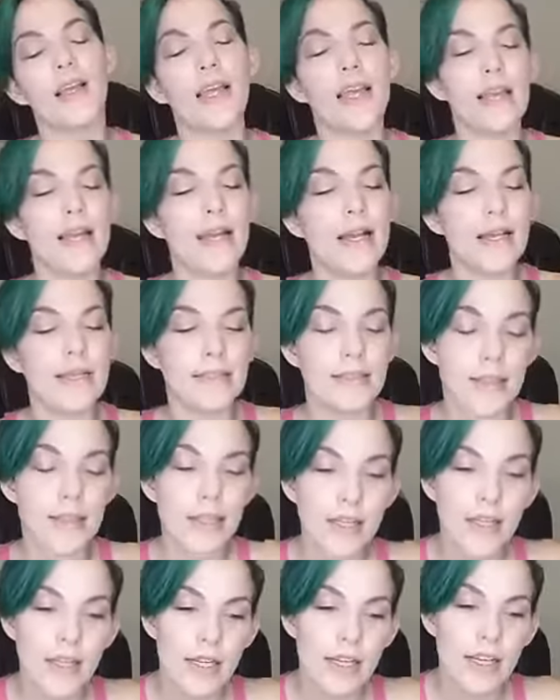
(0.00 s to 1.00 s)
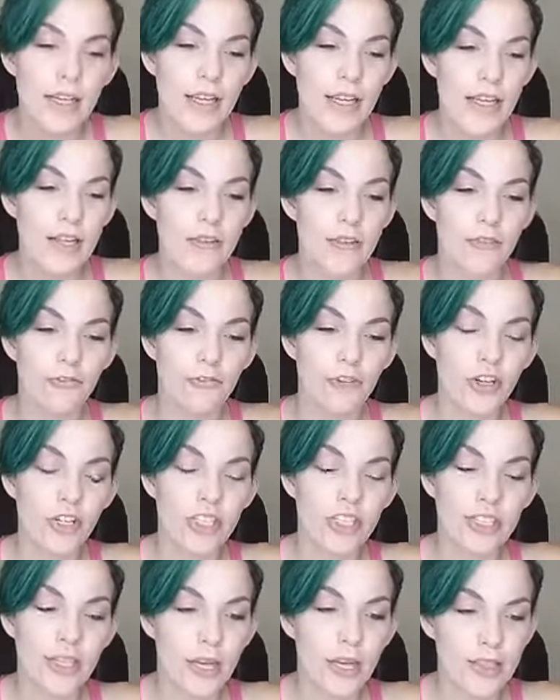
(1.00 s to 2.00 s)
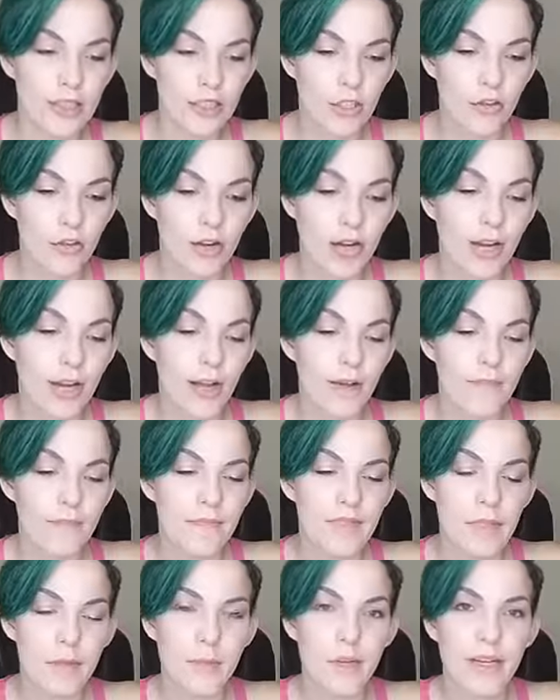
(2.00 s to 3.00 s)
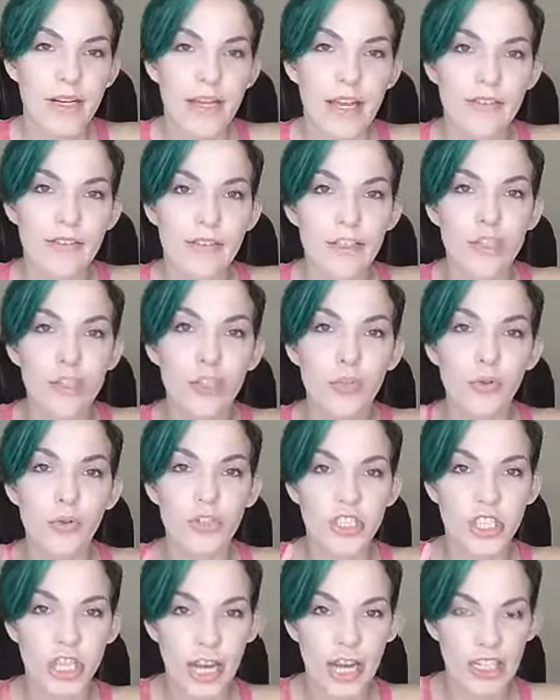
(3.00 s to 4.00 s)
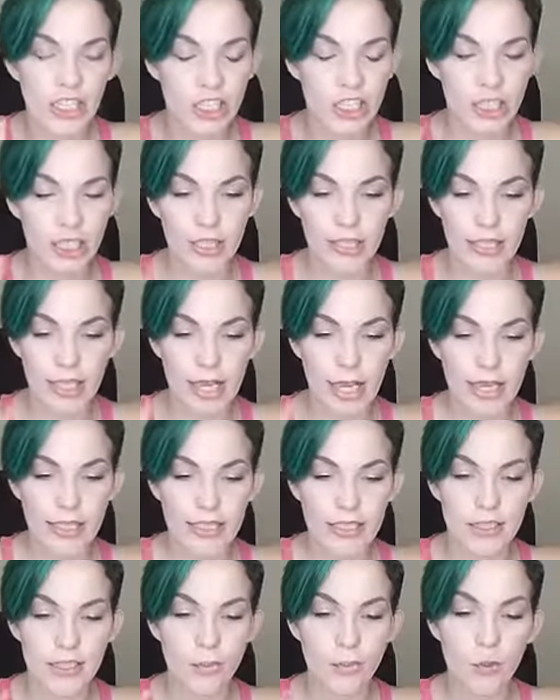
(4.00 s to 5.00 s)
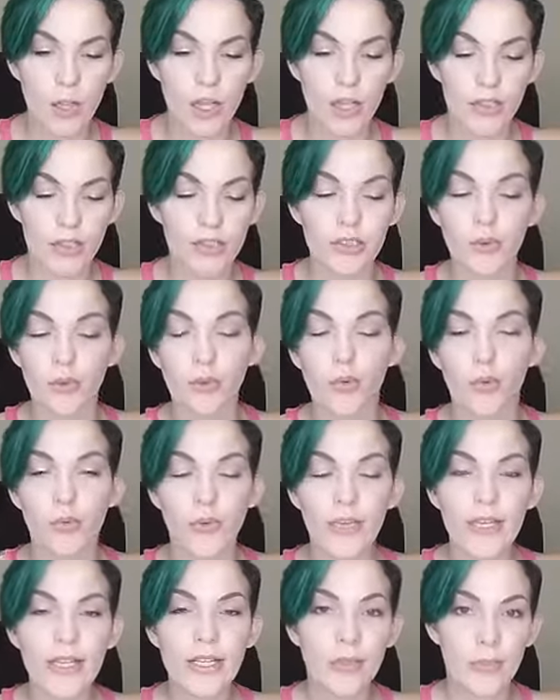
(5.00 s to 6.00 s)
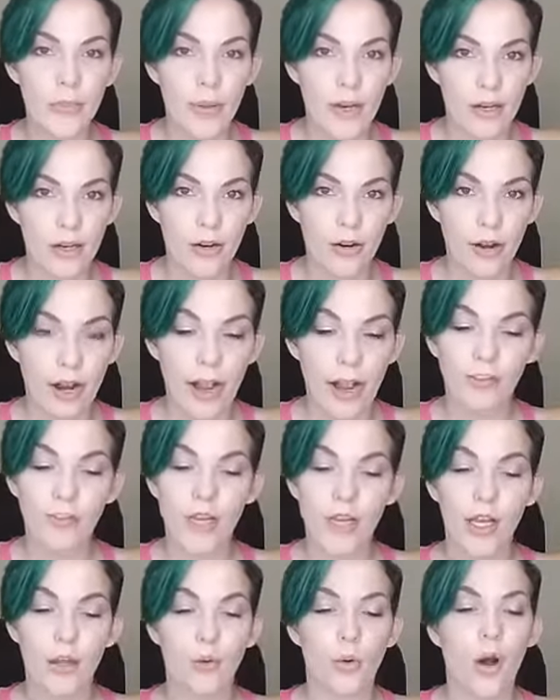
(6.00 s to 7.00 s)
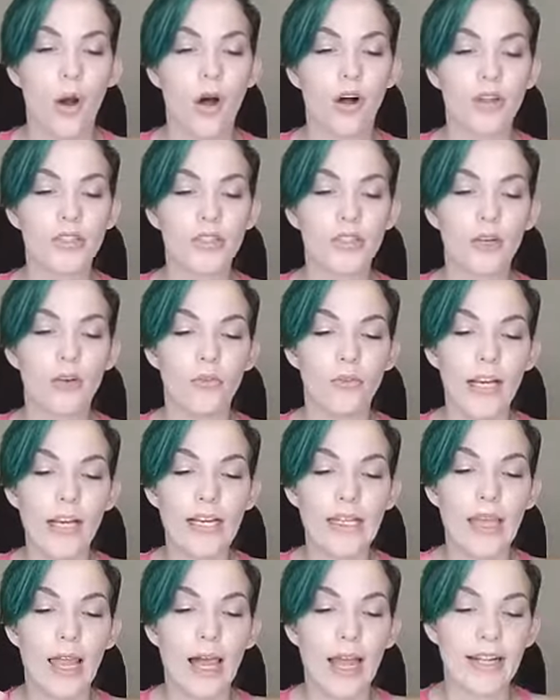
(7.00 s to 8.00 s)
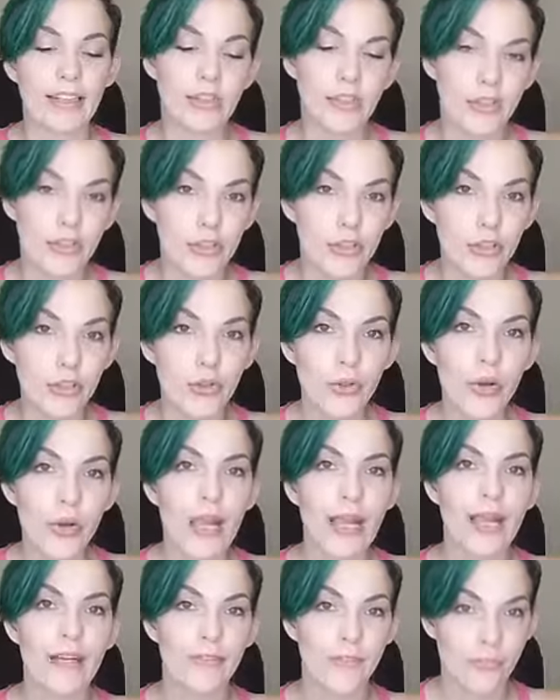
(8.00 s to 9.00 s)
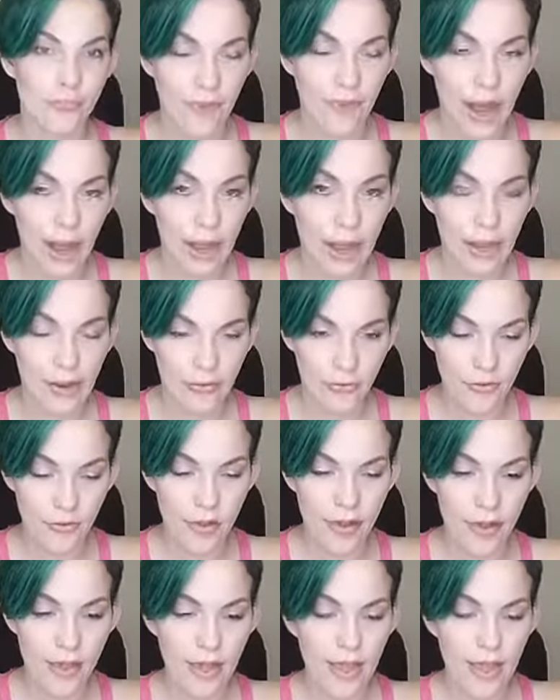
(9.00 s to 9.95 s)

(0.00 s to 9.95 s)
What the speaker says: And in the first hexagram, Spirit gave us 2 changing lines as well. So we'll read the paragraph. We'll also read lines 2 and 5.